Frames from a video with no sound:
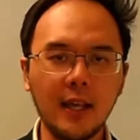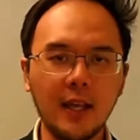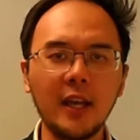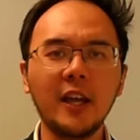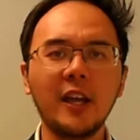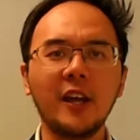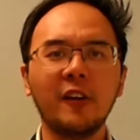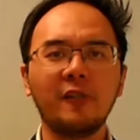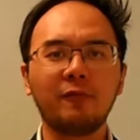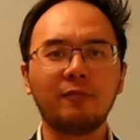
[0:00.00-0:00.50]

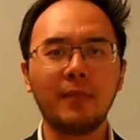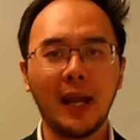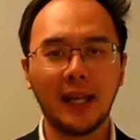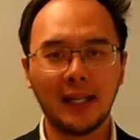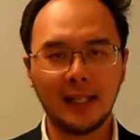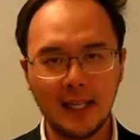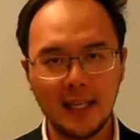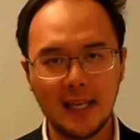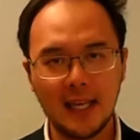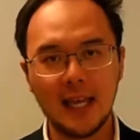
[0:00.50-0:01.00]
If
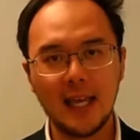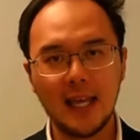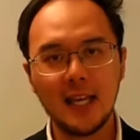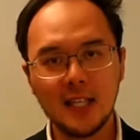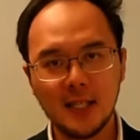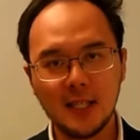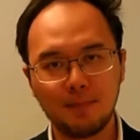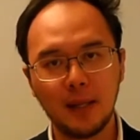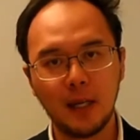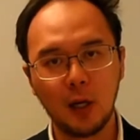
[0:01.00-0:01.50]
MACD
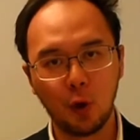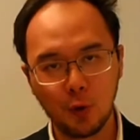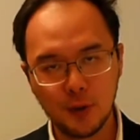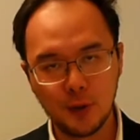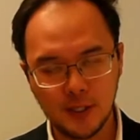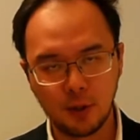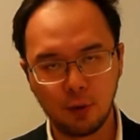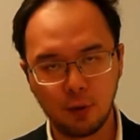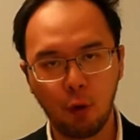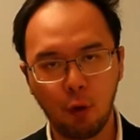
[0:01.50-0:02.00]
is below
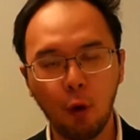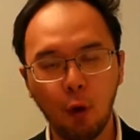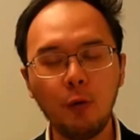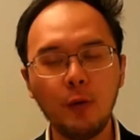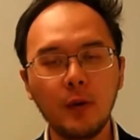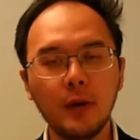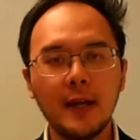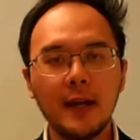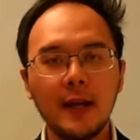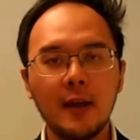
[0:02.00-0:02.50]
zero,
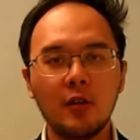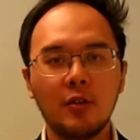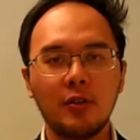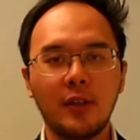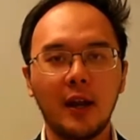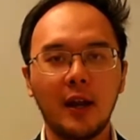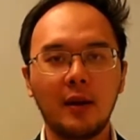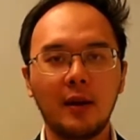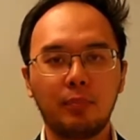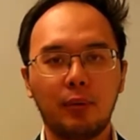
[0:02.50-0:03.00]

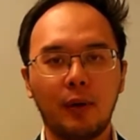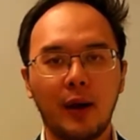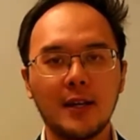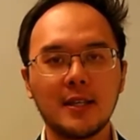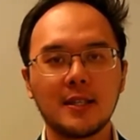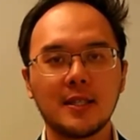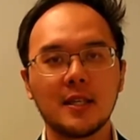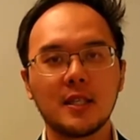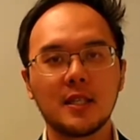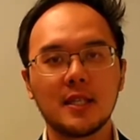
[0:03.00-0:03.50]
then
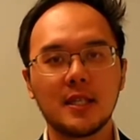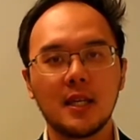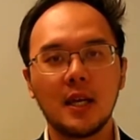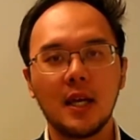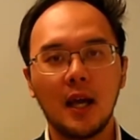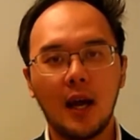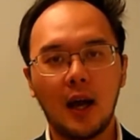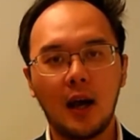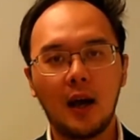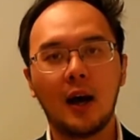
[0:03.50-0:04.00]
prices
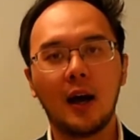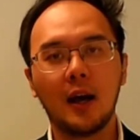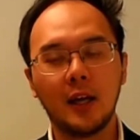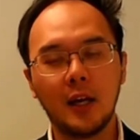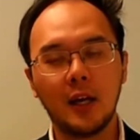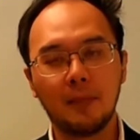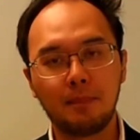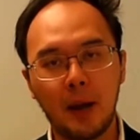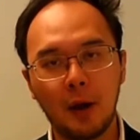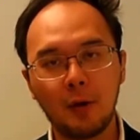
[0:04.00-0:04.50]
are in
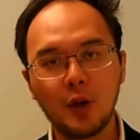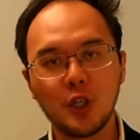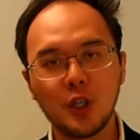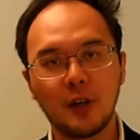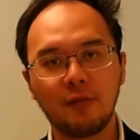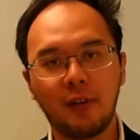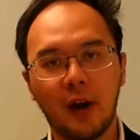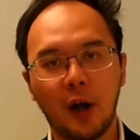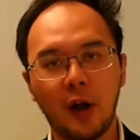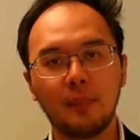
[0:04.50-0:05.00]
a bearish
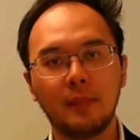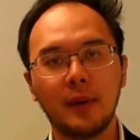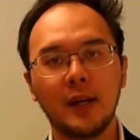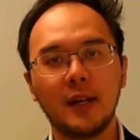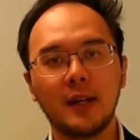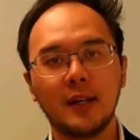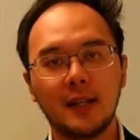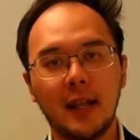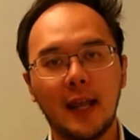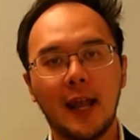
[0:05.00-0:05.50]

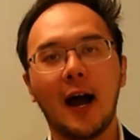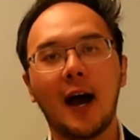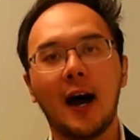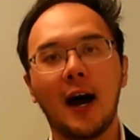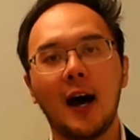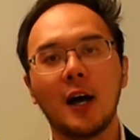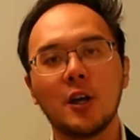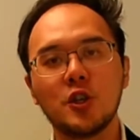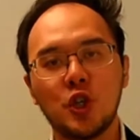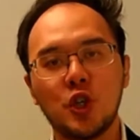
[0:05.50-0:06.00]
environment. They
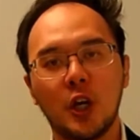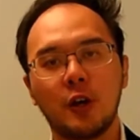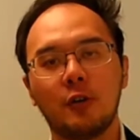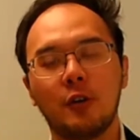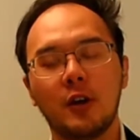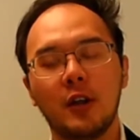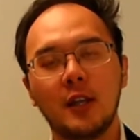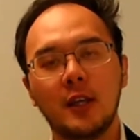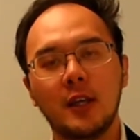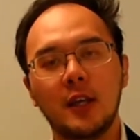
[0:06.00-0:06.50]
are
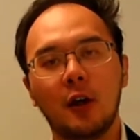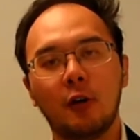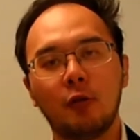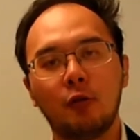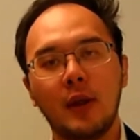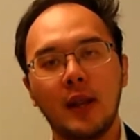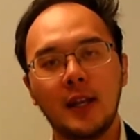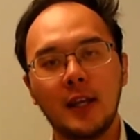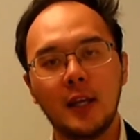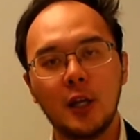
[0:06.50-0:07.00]
generally
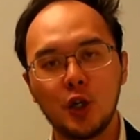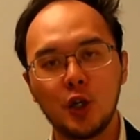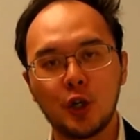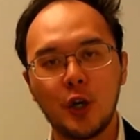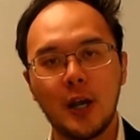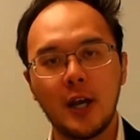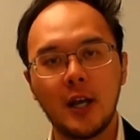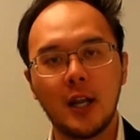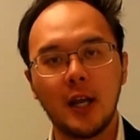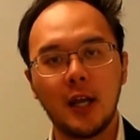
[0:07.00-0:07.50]
already
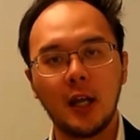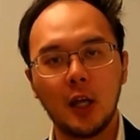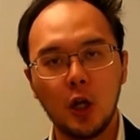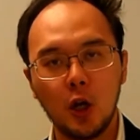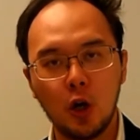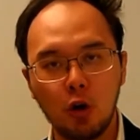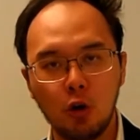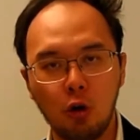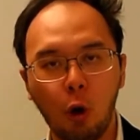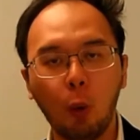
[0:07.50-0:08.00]
trending
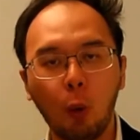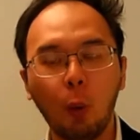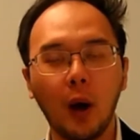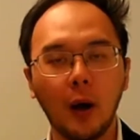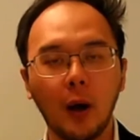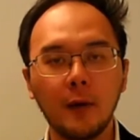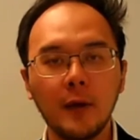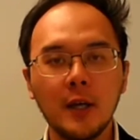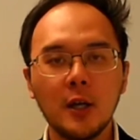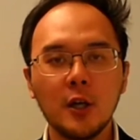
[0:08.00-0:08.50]
lower.